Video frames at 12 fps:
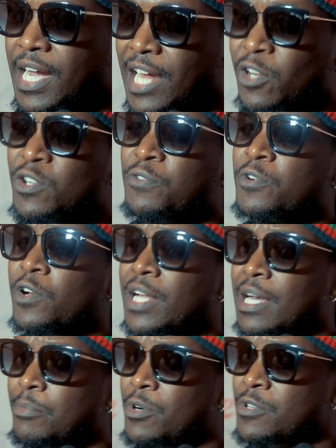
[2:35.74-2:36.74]
A lot of
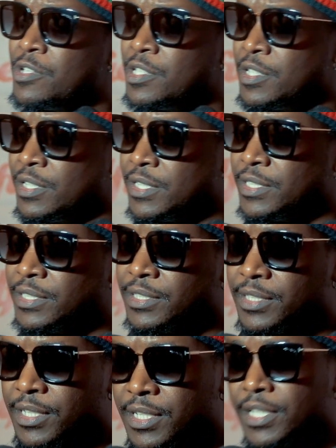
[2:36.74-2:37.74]
collabos.
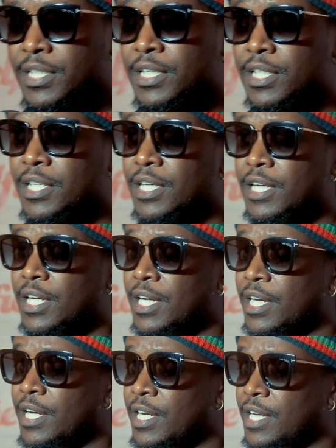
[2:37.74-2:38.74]

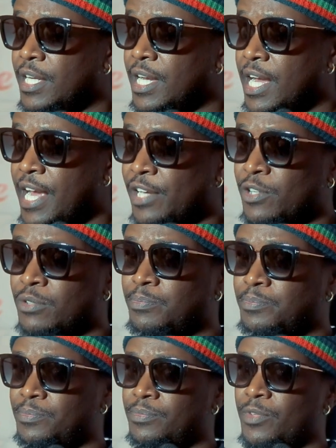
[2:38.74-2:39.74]
I know,
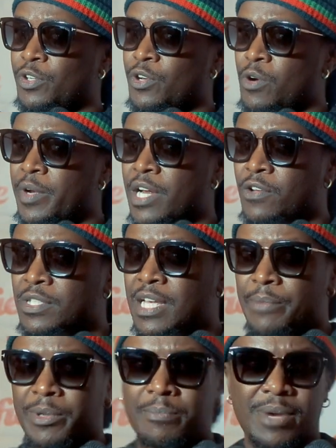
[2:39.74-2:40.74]
you know, when I was
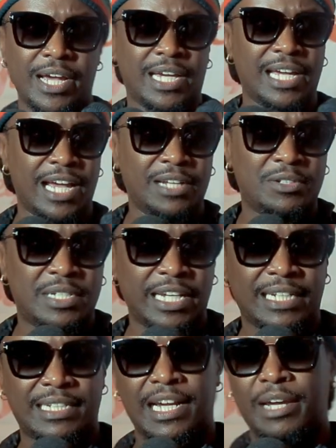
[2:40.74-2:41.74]
coming back, I had to
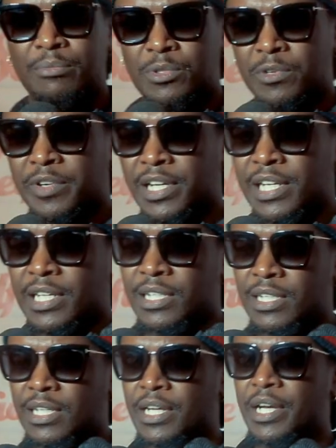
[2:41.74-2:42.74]
take time to really
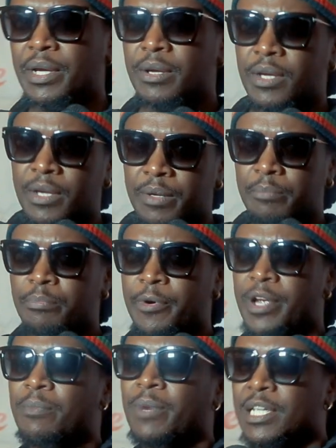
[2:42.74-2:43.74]

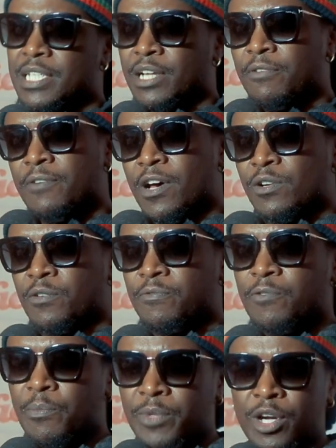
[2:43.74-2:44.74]
break myself out
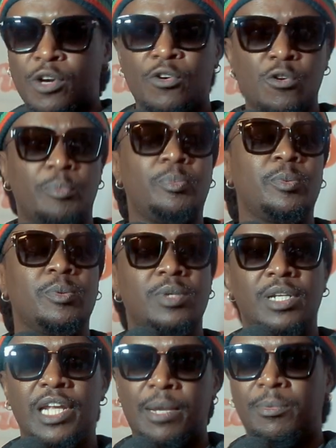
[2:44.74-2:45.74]
of from the group
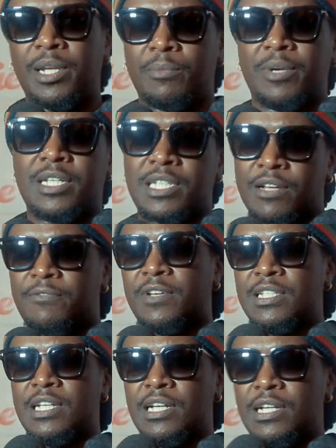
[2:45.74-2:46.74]
labeling myself
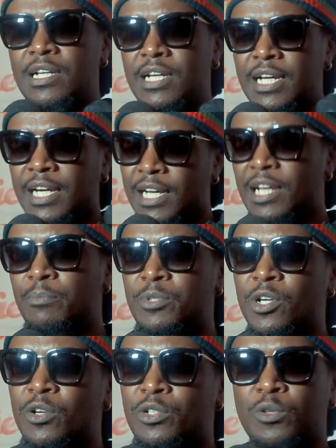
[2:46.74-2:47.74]
as a
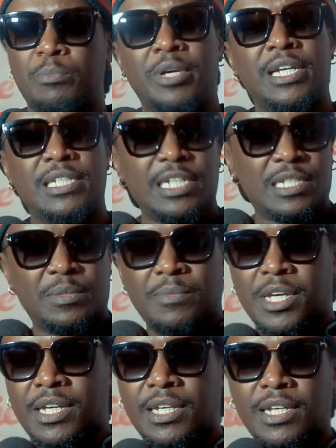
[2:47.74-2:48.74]
klepto to being just
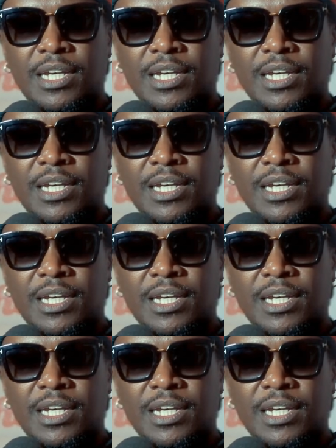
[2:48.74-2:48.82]
me.